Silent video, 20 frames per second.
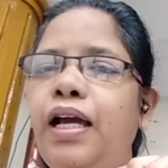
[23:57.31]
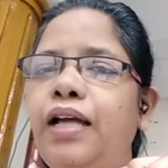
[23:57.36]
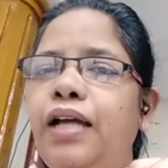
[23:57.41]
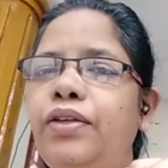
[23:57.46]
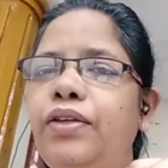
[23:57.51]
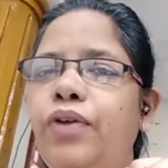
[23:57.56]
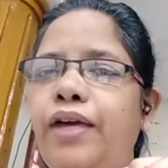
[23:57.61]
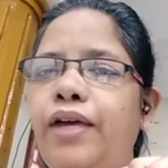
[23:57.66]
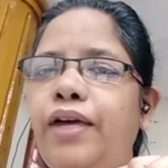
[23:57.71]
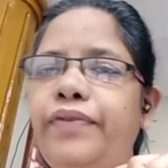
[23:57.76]

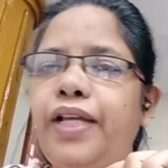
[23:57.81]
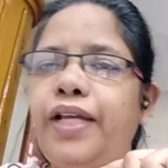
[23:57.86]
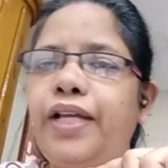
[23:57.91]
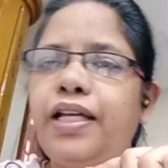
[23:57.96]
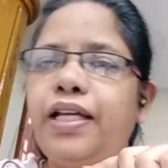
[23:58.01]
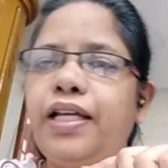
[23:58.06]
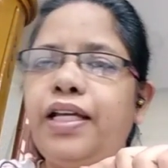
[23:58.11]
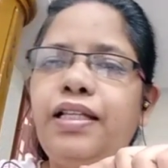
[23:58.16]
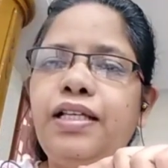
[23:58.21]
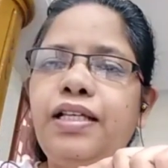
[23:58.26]
You have
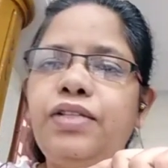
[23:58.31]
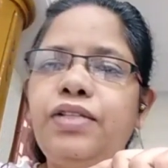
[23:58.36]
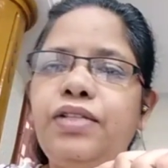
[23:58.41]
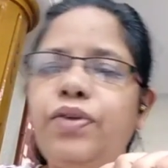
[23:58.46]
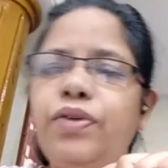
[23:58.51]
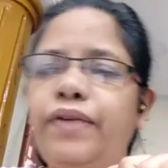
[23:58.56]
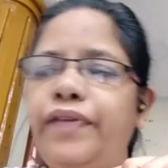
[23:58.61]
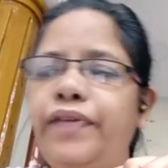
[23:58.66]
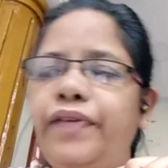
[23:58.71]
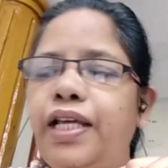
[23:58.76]
taken this, you
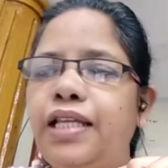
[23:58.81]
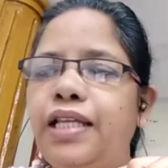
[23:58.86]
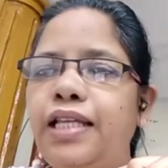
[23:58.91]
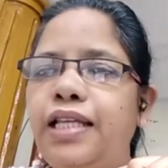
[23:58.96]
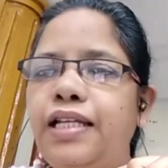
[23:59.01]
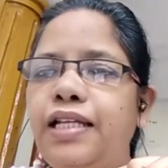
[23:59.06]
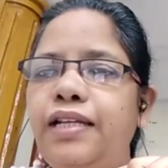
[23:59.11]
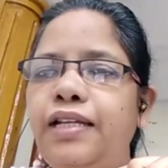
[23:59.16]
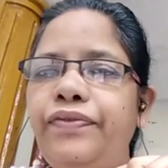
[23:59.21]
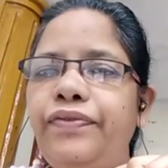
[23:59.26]
have taken
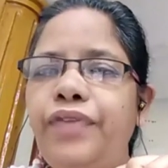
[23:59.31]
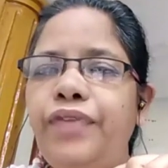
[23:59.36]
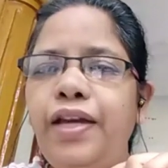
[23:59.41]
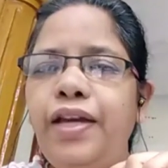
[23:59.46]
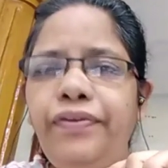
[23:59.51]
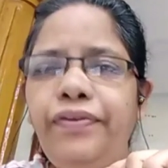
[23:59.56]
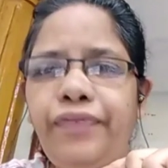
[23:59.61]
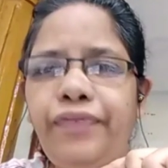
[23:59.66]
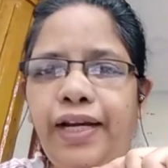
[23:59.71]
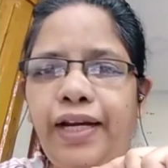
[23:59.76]
that. If they are
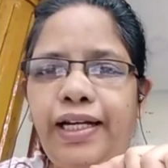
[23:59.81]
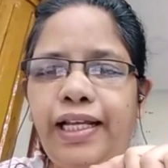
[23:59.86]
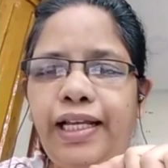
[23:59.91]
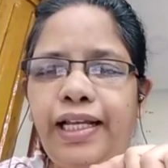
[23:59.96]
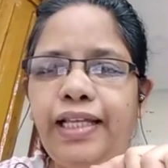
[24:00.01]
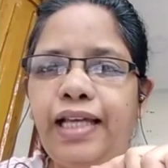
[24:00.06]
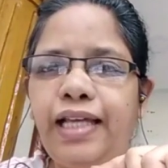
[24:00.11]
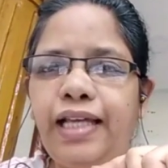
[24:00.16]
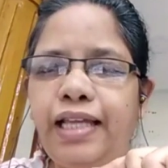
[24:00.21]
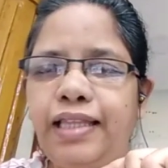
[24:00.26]

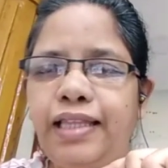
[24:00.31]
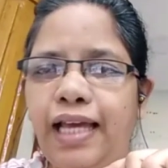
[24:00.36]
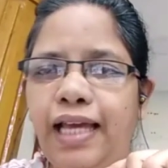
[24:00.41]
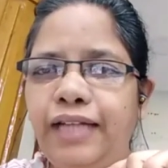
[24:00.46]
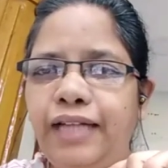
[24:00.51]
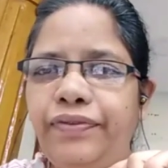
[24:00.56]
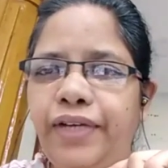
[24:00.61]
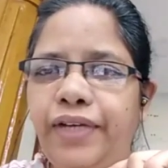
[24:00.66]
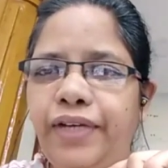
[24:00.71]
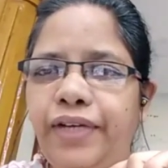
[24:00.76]
fighting,
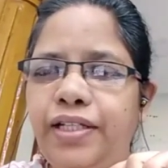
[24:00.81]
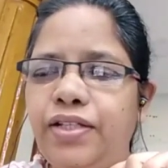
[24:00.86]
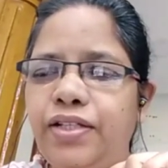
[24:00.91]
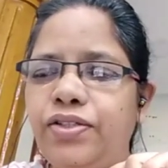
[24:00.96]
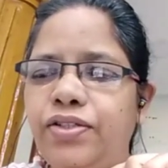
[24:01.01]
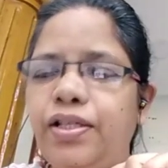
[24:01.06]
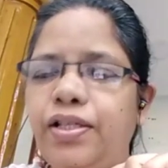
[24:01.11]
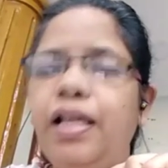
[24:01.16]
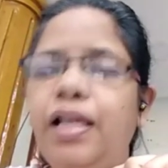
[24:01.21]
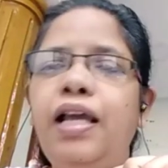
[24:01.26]

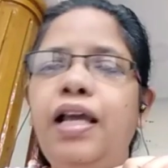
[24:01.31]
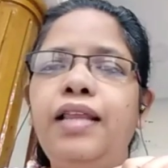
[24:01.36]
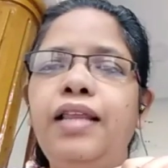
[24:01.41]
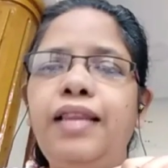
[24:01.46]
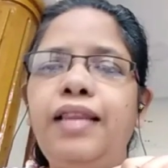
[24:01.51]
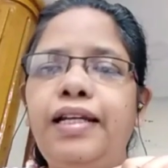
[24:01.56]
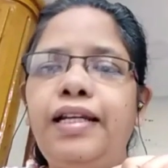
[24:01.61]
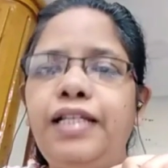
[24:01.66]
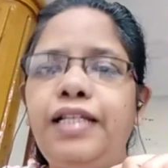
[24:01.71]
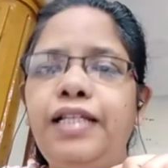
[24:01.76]

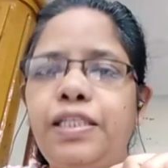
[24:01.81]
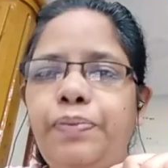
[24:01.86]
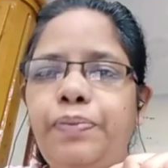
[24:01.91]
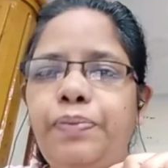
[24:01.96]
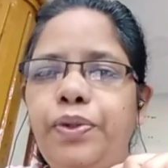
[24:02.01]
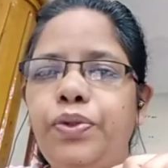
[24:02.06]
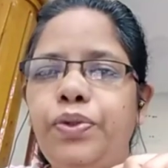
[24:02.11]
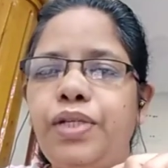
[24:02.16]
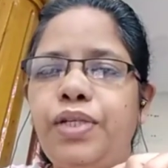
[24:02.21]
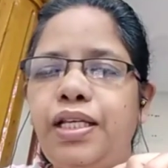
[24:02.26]
that
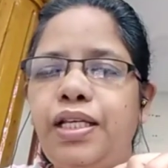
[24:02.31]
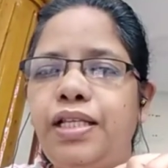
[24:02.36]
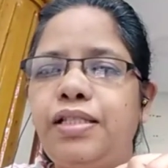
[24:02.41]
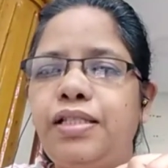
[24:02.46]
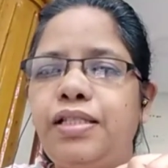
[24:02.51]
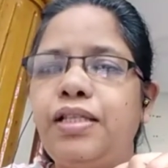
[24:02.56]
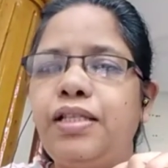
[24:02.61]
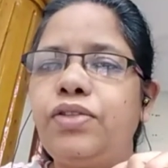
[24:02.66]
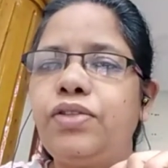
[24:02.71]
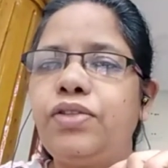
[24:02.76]
dispute
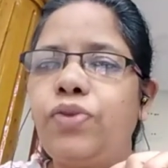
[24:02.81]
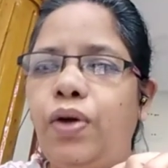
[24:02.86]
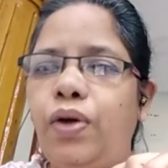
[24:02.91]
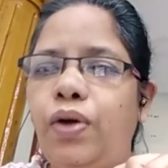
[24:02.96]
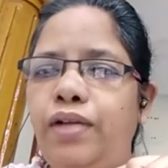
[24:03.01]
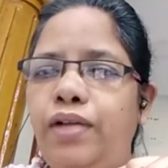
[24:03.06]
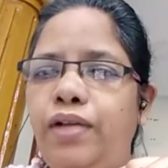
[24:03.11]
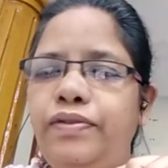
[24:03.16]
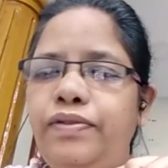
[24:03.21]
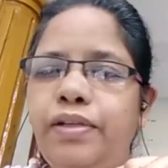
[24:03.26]
is
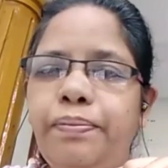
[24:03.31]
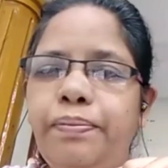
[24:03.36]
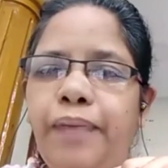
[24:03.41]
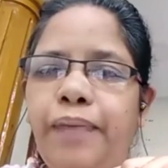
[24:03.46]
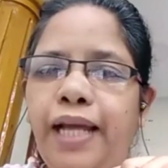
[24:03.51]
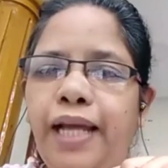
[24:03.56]
solved by the